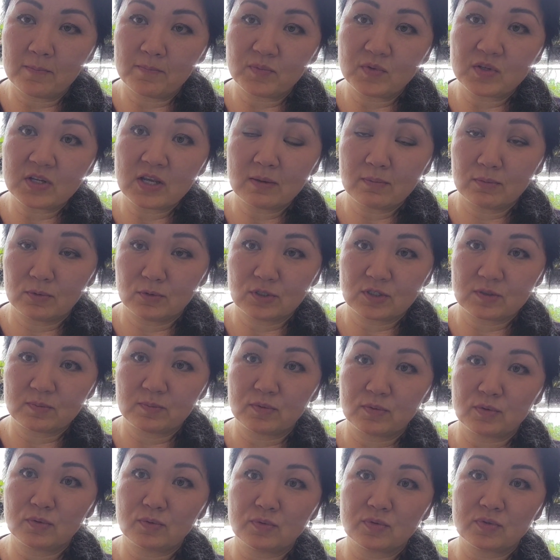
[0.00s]

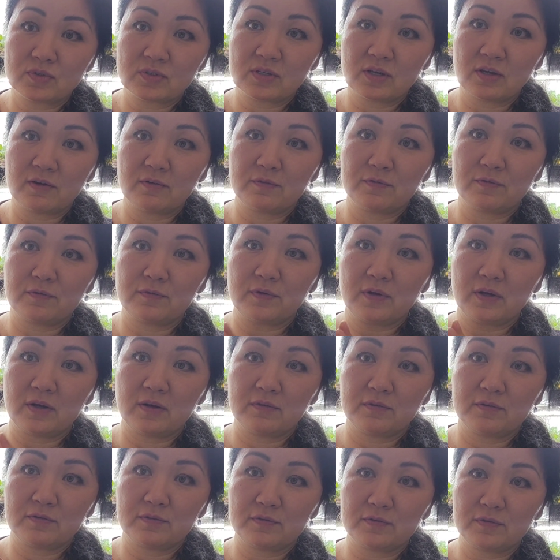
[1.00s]
tablespoons of
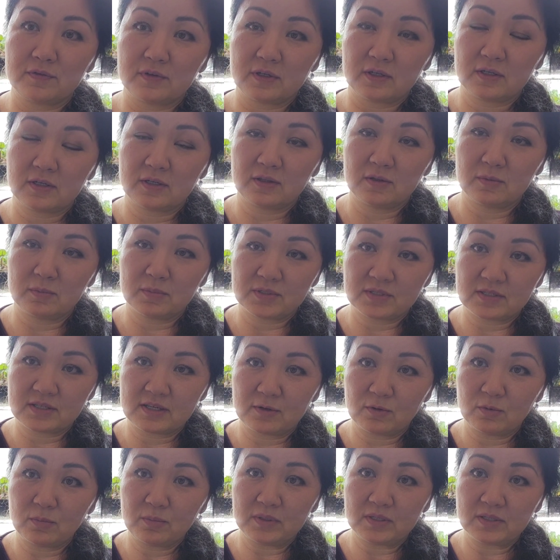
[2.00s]
the
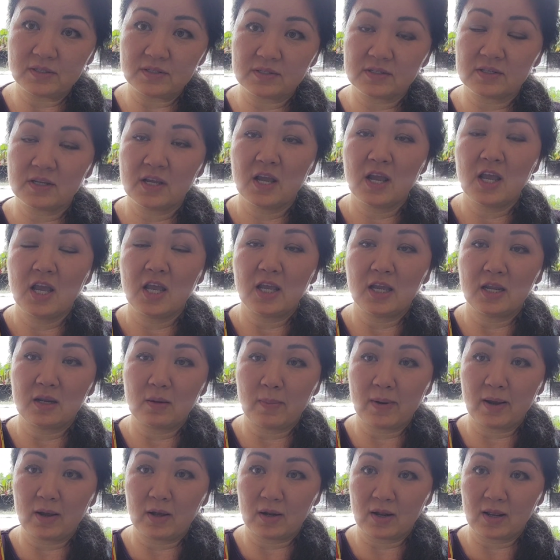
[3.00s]
mosquito bits in
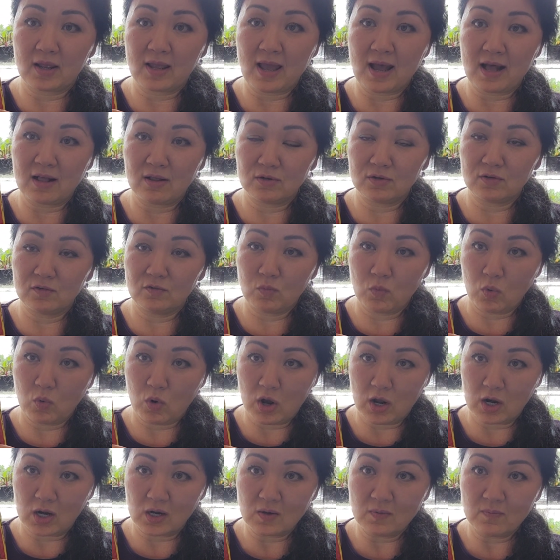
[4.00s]
about a gallon of
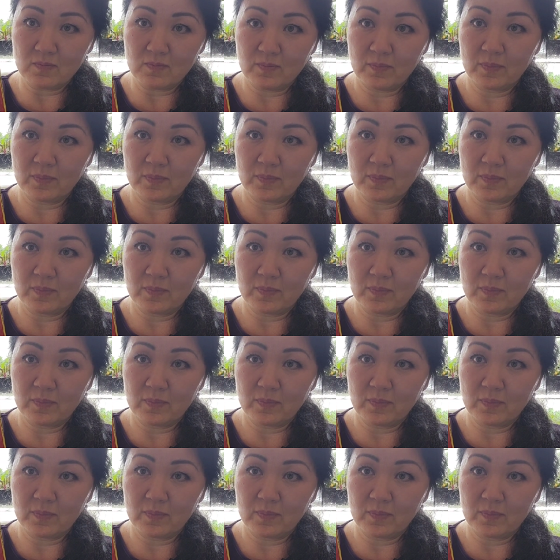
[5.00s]
water.